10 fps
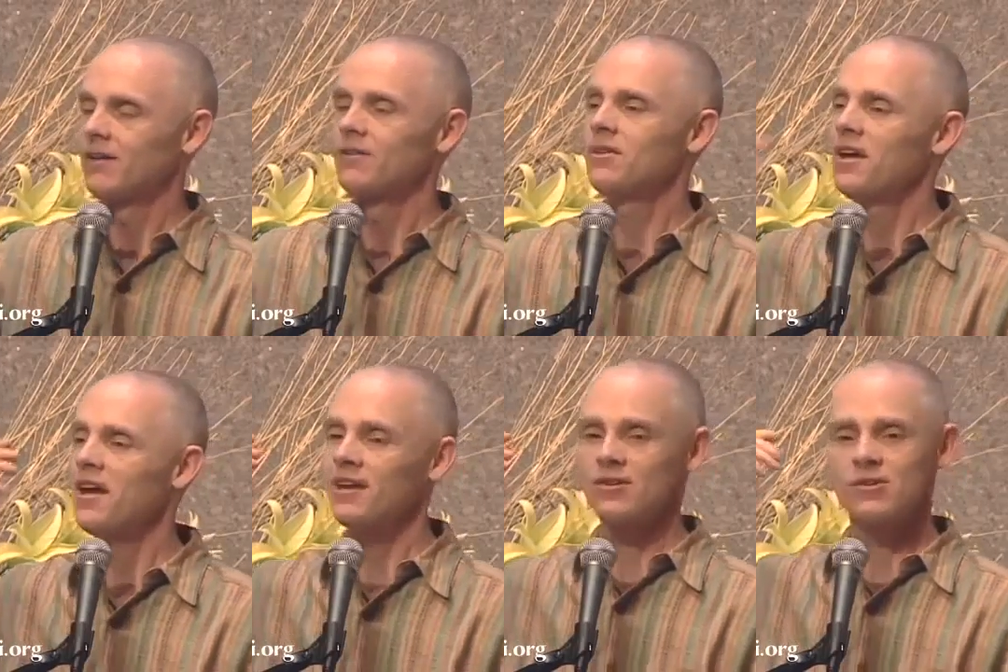you
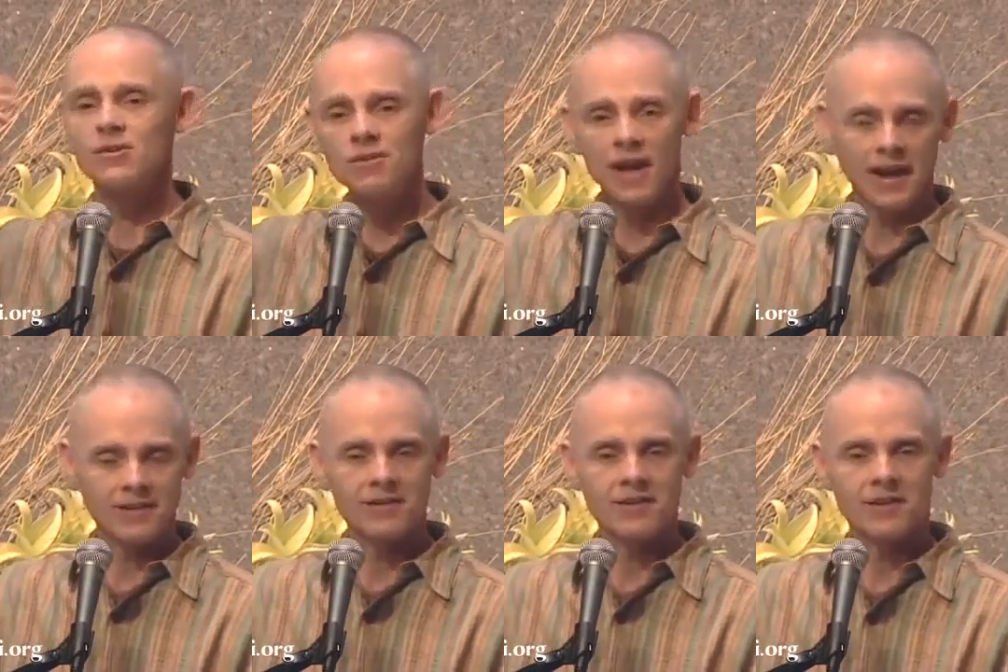can't do
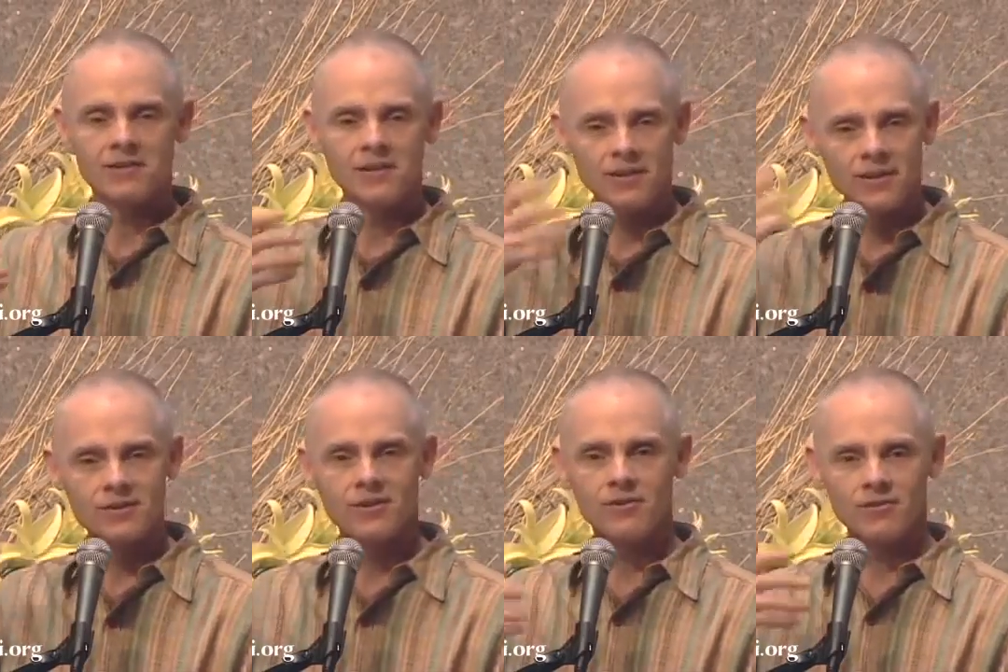that as long
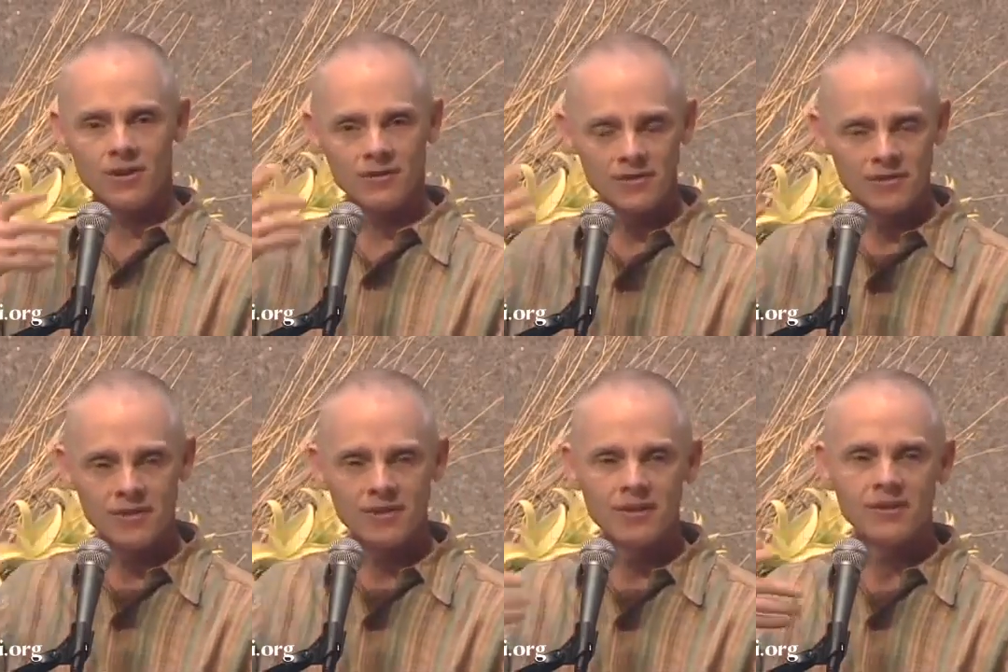as you're involved in
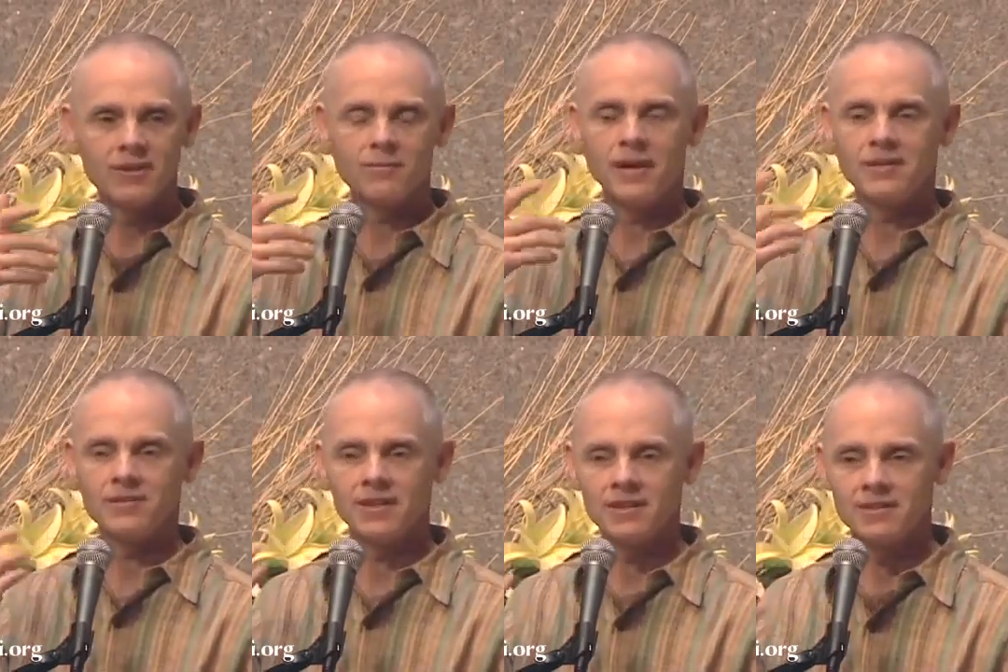the egoic mind
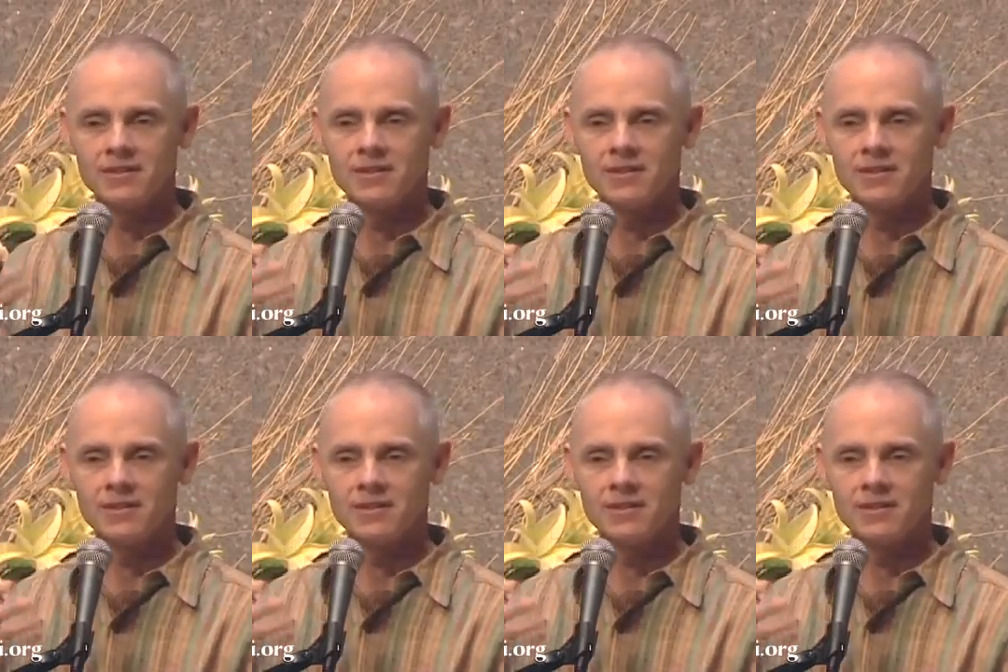state.